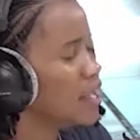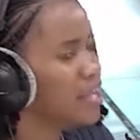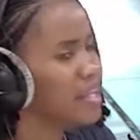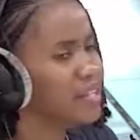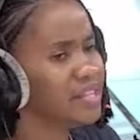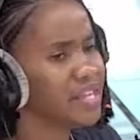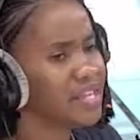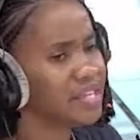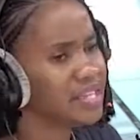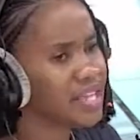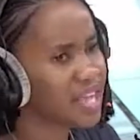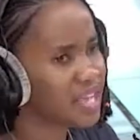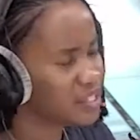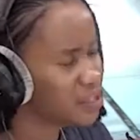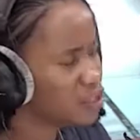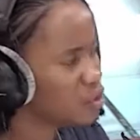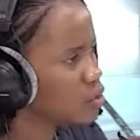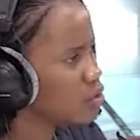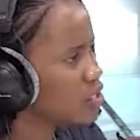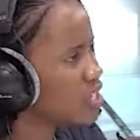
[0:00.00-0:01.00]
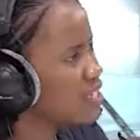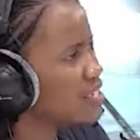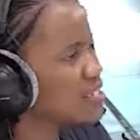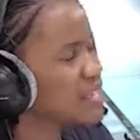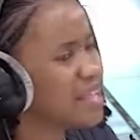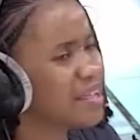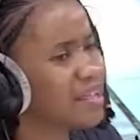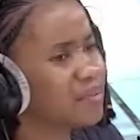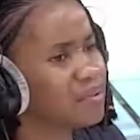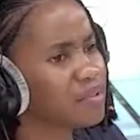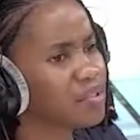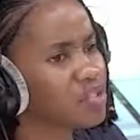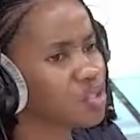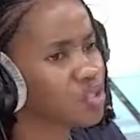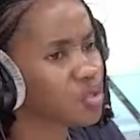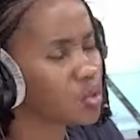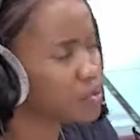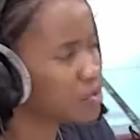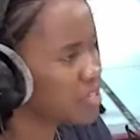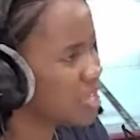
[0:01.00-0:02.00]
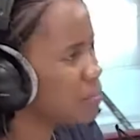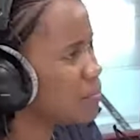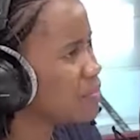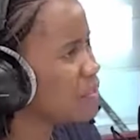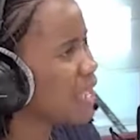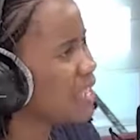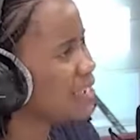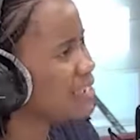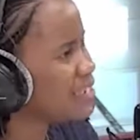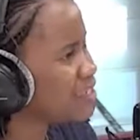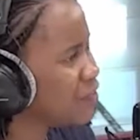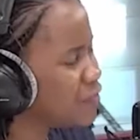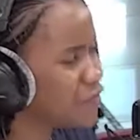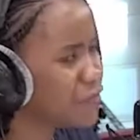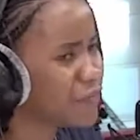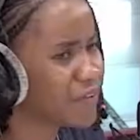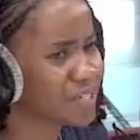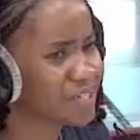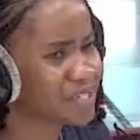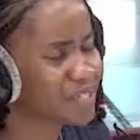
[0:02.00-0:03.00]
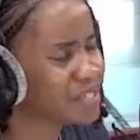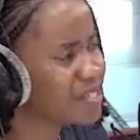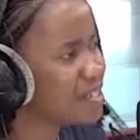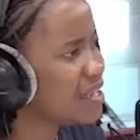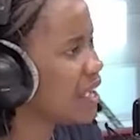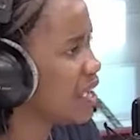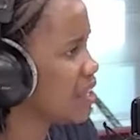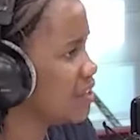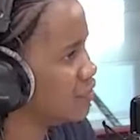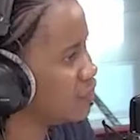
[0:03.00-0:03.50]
And then yeah, you know, just show them a different life.